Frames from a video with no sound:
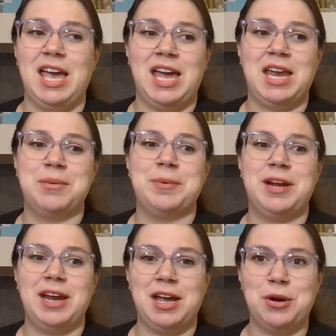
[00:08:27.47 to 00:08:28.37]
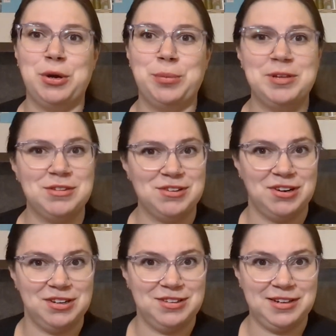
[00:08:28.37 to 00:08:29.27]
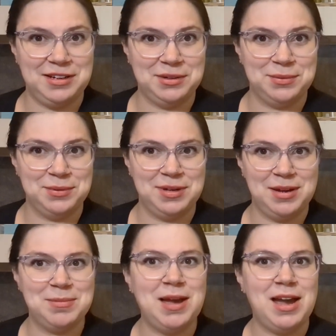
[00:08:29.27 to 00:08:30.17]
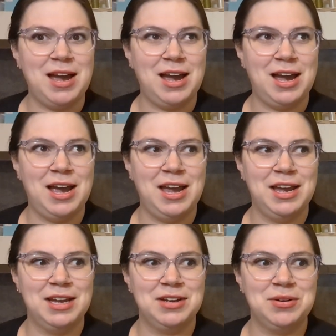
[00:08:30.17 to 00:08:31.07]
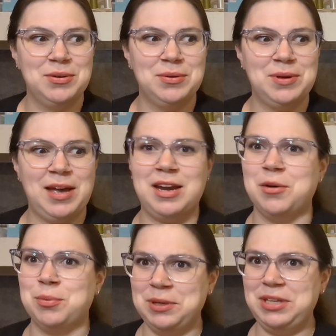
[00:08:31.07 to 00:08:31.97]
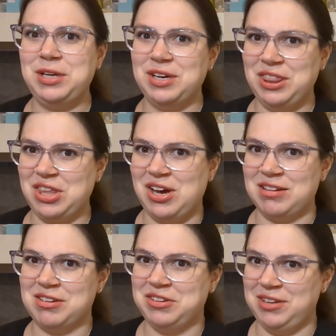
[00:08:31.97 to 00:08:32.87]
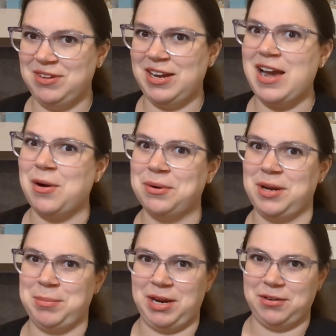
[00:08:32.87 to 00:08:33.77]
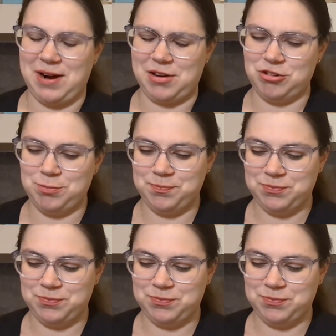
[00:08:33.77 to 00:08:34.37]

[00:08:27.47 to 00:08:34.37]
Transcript: And when I got home and started digging through them, I had a really good thought to leave it out in my garage.